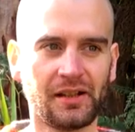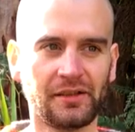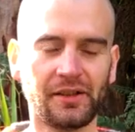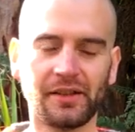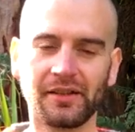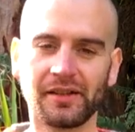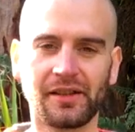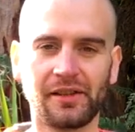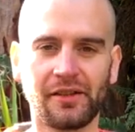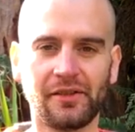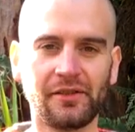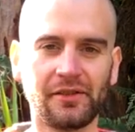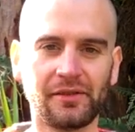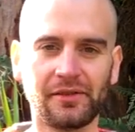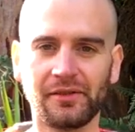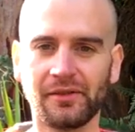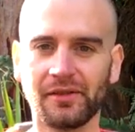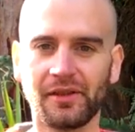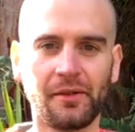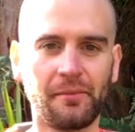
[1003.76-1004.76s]
look,
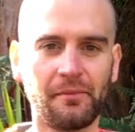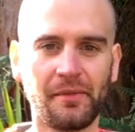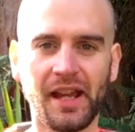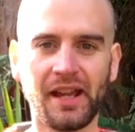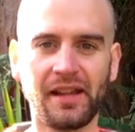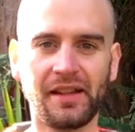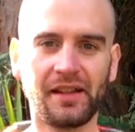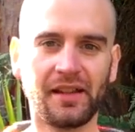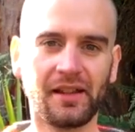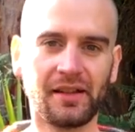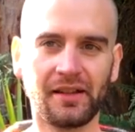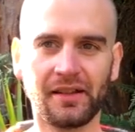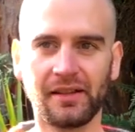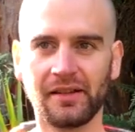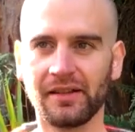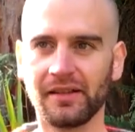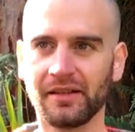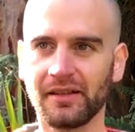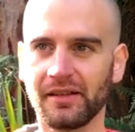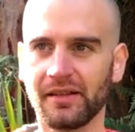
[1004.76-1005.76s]
you may
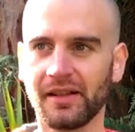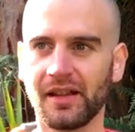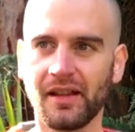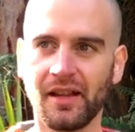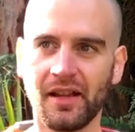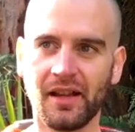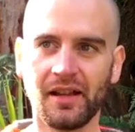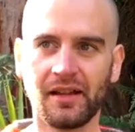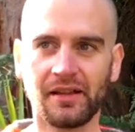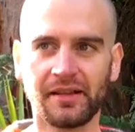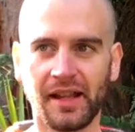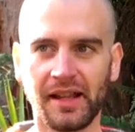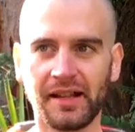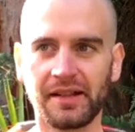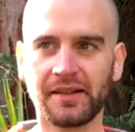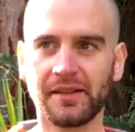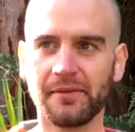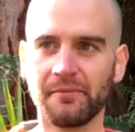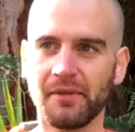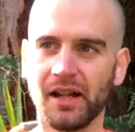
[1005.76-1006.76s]
take
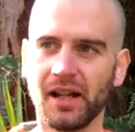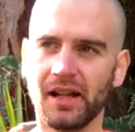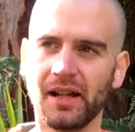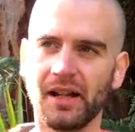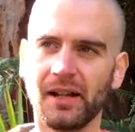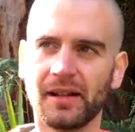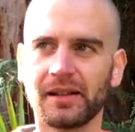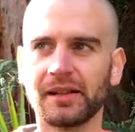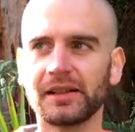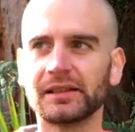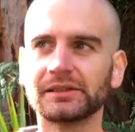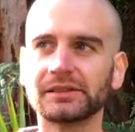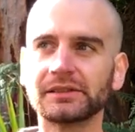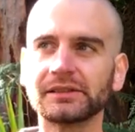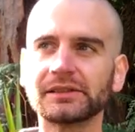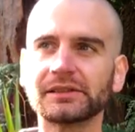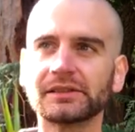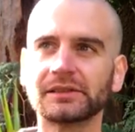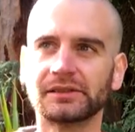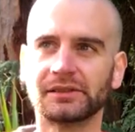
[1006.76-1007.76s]
some
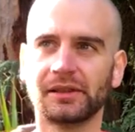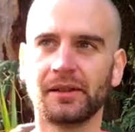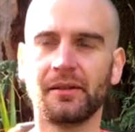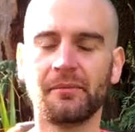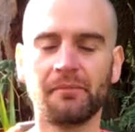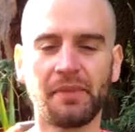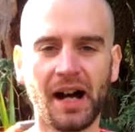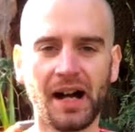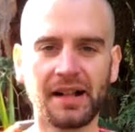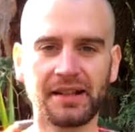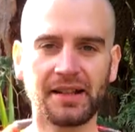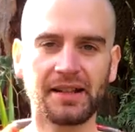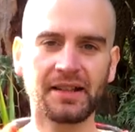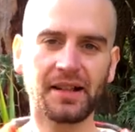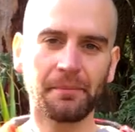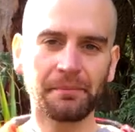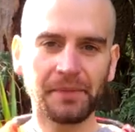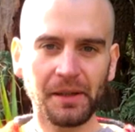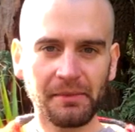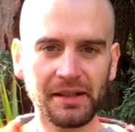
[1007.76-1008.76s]
party
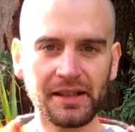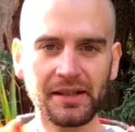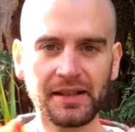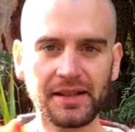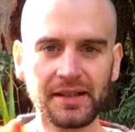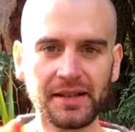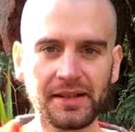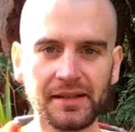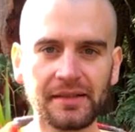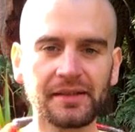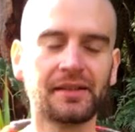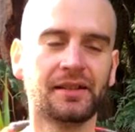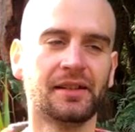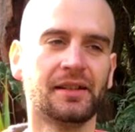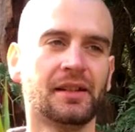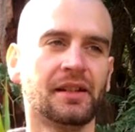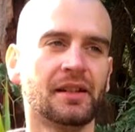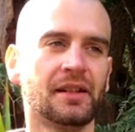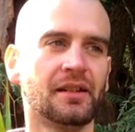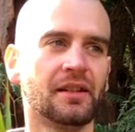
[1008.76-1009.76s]
supplements,
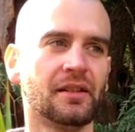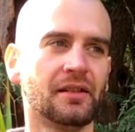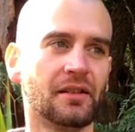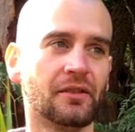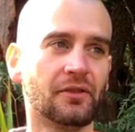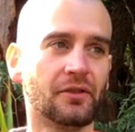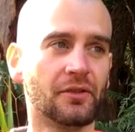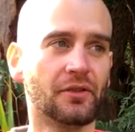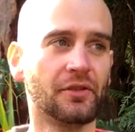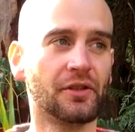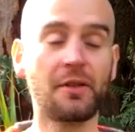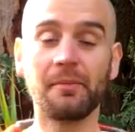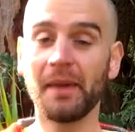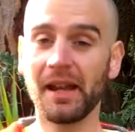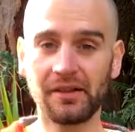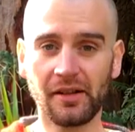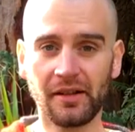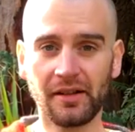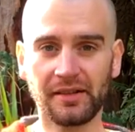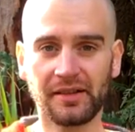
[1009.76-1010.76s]
or you may
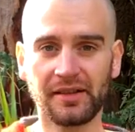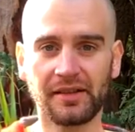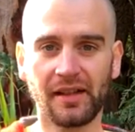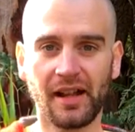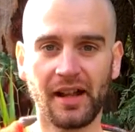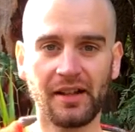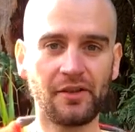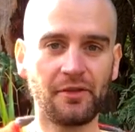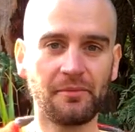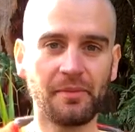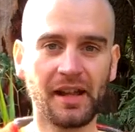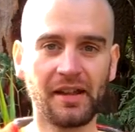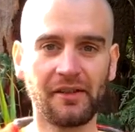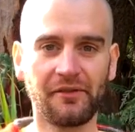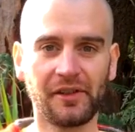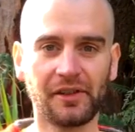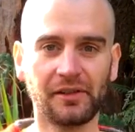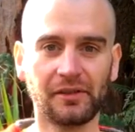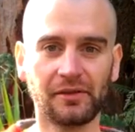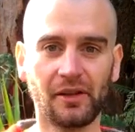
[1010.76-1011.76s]
not, and you may
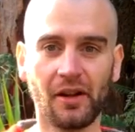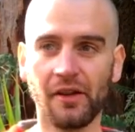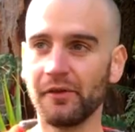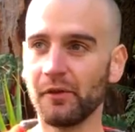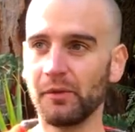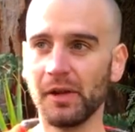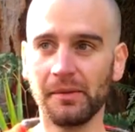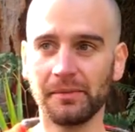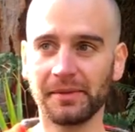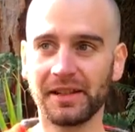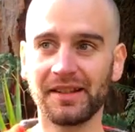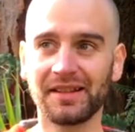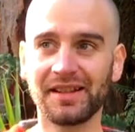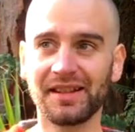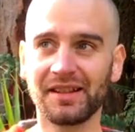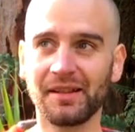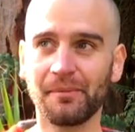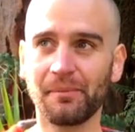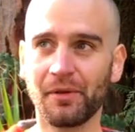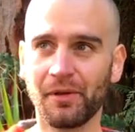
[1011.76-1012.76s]
feel overwhelmed because
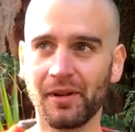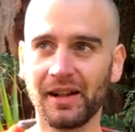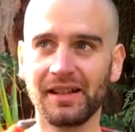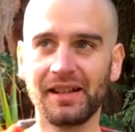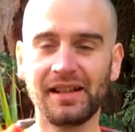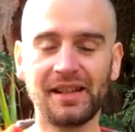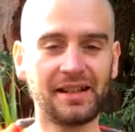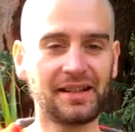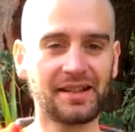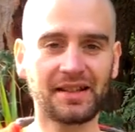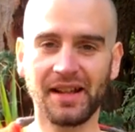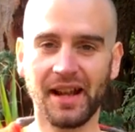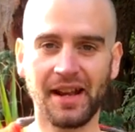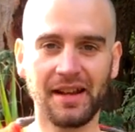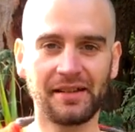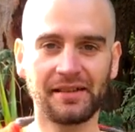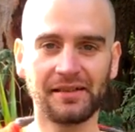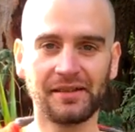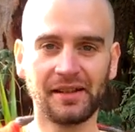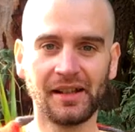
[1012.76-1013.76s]
it's a pretty
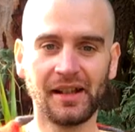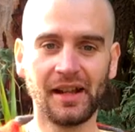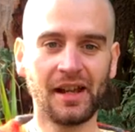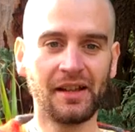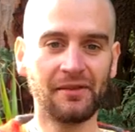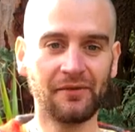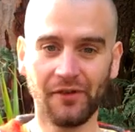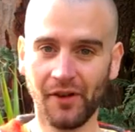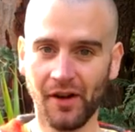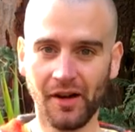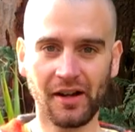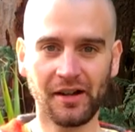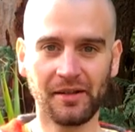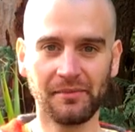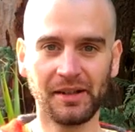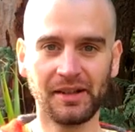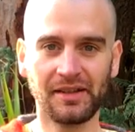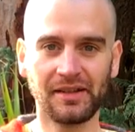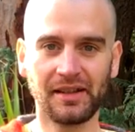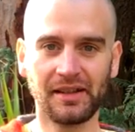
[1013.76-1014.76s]
insane
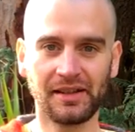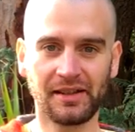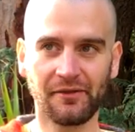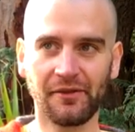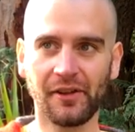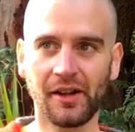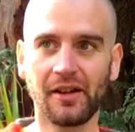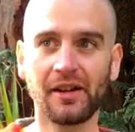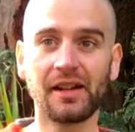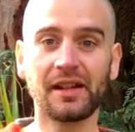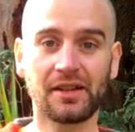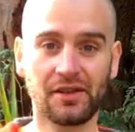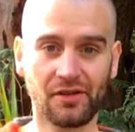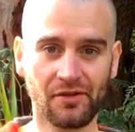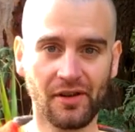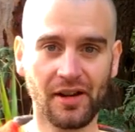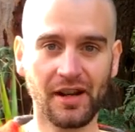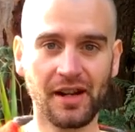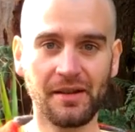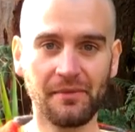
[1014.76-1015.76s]
environment. It's a very
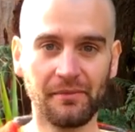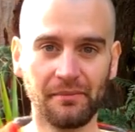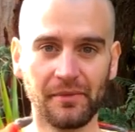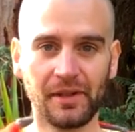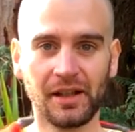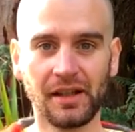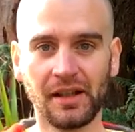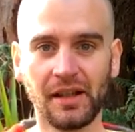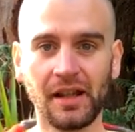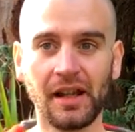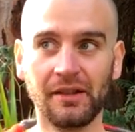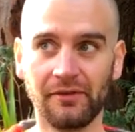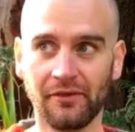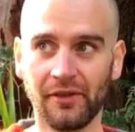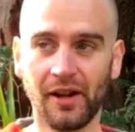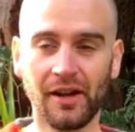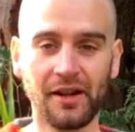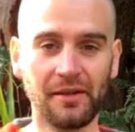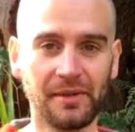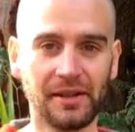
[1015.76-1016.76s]
extreme
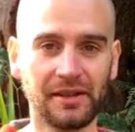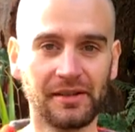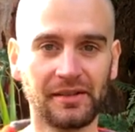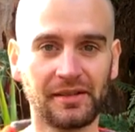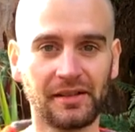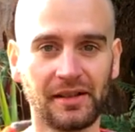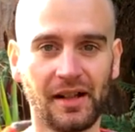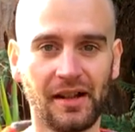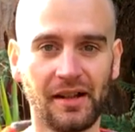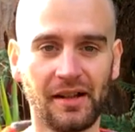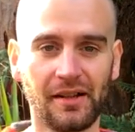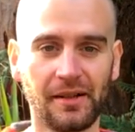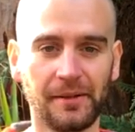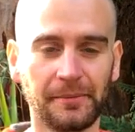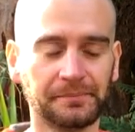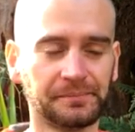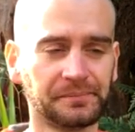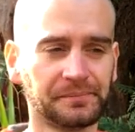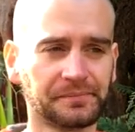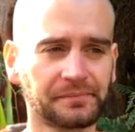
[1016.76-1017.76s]
environment
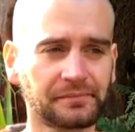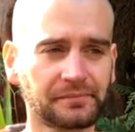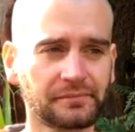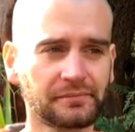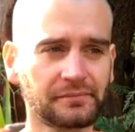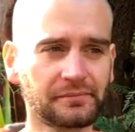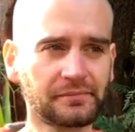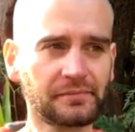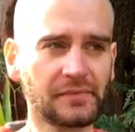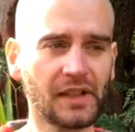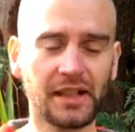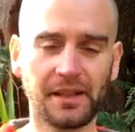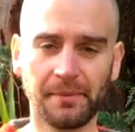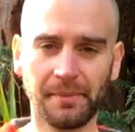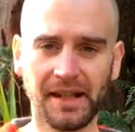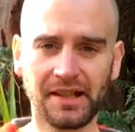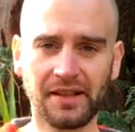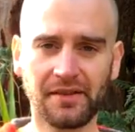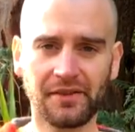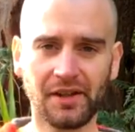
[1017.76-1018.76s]
at the
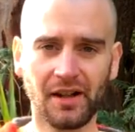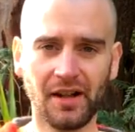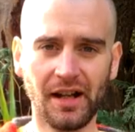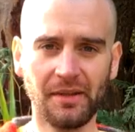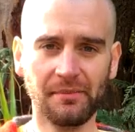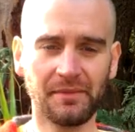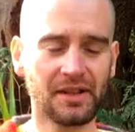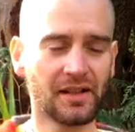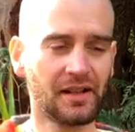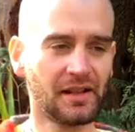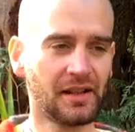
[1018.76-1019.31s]
best of times.